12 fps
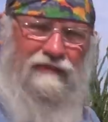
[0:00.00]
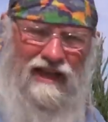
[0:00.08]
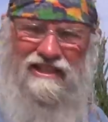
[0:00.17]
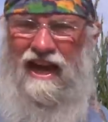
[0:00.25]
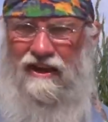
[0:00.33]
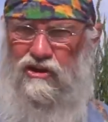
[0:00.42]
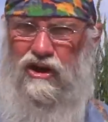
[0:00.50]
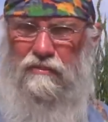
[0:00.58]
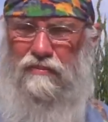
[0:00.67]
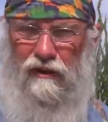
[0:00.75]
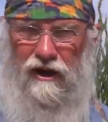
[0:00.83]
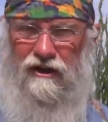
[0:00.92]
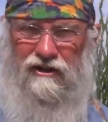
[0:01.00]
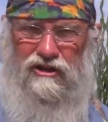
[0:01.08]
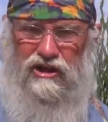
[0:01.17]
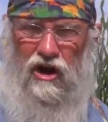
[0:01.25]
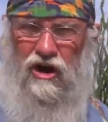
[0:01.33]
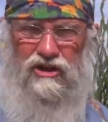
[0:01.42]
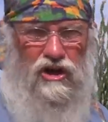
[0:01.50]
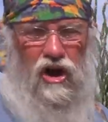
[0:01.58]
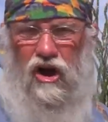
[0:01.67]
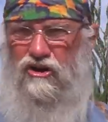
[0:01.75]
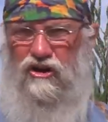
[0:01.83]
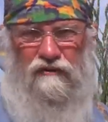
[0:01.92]
That's how you can plug, charge
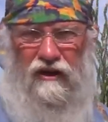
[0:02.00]
all your